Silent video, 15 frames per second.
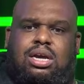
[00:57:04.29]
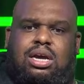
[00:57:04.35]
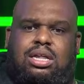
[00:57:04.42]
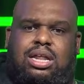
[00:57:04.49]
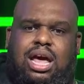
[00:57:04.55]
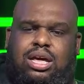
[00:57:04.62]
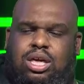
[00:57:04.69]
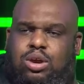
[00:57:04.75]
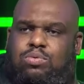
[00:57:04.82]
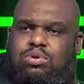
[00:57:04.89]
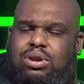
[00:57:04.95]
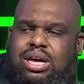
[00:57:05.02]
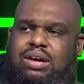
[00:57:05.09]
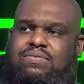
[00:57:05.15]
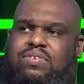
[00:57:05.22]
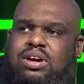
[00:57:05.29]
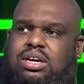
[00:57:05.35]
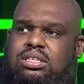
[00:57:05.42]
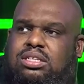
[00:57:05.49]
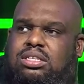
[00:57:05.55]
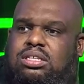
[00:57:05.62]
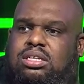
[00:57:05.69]
and that you will give
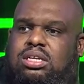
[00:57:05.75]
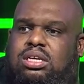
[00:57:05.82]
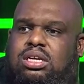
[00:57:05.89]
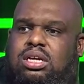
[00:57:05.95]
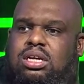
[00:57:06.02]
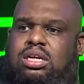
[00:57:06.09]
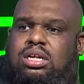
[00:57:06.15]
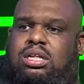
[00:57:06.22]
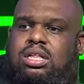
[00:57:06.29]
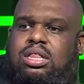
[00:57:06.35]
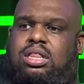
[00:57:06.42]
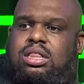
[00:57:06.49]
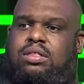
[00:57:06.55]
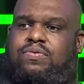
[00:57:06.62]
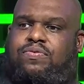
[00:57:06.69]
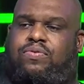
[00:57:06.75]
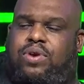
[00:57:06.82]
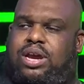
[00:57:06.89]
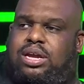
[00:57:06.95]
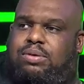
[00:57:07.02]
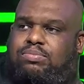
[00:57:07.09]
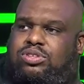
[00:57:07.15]
us the
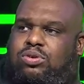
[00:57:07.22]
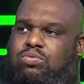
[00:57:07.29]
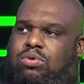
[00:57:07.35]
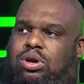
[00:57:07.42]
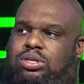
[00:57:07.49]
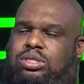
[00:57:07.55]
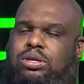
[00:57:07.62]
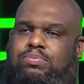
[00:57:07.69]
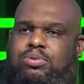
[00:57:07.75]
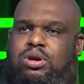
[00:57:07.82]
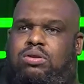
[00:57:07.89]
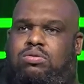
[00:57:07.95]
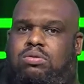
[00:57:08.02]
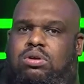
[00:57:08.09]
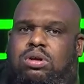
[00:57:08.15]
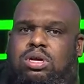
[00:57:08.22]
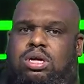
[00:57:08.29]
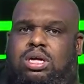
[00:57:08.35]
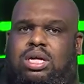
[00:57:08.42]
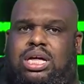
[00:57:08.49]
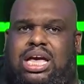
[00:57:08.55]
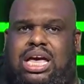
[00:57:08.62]
freedom to worship you
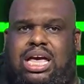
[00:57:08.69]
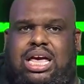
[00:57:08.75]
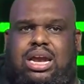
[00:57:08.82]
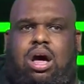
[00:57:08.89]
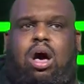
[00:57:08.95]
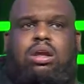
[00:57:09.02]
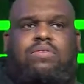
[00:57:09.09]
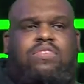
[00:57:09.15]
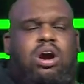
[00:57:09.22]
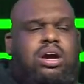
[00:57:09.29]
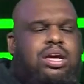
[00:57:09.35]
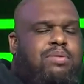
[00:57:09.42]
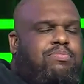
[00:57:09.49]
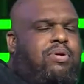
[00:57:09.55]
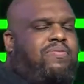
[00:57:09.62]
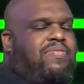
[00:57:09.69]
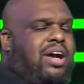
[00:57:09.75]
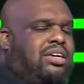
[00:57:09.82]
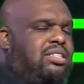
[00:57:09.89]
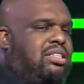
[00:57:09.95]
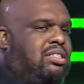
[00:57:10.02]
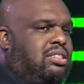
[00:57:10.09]
in all of our
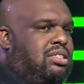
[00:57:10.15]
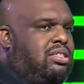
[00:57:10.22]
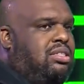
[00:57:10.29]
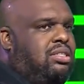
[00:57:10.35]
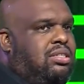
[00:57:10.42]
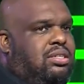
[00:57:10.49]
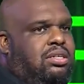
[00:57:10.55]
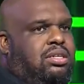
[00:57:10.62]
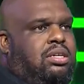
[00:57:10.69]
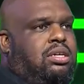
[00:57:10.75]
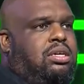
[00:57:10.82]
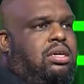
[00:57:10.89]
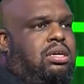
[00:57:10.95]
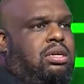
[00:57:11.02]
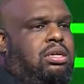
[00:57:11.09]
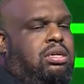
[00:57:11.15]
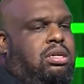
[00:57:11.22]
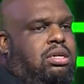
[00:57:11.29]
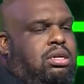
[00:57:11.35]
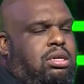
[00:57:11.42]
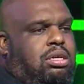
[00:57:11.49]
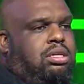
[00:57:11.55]
imperfections.
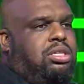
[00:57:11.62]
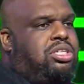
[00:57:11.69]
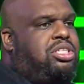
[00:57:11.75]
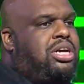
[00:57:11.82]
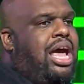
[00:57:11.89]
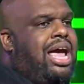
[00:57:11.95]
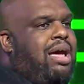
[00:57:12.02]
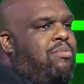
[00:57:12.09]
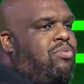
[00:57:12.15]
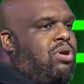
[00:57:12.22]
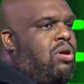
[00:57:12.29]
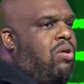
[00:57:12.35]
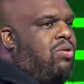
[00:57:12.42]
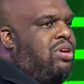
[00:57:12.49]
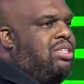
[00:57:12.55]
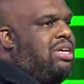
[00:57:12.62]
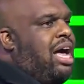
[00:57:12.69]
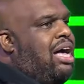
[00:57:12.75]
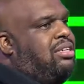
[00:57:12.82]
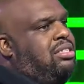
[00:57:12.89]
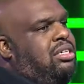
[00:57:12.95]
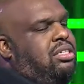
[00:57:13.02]
Shame would hold us
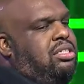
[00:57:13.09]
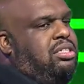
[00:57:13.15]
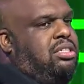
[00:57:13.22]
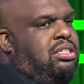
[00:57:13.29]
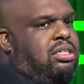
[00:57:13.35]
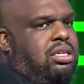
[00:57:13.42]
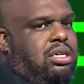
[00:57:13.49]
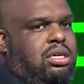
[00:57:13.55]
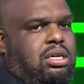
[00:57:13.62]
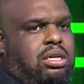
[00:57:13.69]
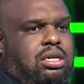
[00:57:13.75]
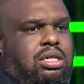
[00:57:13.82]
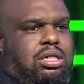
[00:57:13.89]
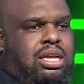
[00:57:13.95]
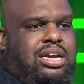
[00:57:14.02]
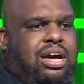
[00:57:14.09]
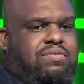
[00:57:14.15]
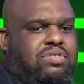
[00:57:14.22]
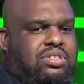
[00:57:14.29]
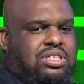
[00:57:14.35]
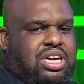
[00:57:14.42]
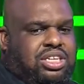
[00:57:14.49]
hostage. The
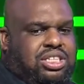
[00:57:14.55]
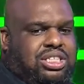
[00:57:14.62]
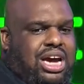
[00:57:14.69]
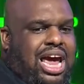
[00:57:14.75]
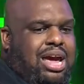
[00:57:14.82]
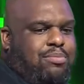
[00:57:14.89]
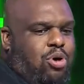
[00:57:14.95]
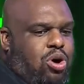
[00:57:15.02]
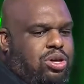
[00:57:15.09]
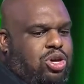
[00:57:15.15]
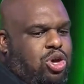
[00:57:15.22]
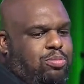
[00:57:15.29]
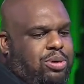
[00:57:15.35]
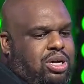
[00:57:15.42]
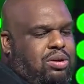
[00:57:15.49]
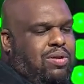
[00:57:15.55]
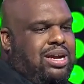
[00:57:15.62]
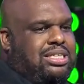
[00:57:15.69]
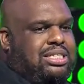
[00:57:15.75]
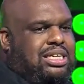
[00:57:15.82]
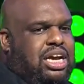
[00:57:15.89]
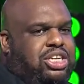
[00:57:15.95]
devil says, Shame on you, but
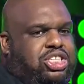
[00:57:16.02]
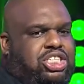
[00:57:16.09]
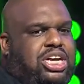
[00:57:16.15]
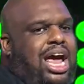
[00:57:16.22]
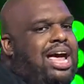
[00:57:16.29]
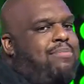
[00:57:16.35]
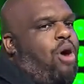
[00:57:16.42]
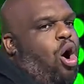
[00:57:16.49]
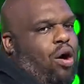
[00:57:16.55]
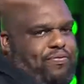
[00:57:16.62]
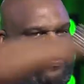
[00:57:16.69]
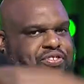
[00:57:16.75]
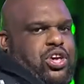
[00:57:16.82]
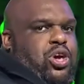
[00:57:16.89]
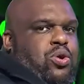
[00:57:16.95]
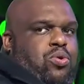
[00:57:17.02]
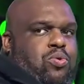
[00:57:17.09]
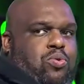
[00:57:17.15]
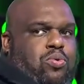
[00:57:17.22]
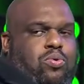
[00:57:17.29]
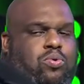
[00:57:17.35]
grace says, Shame off you.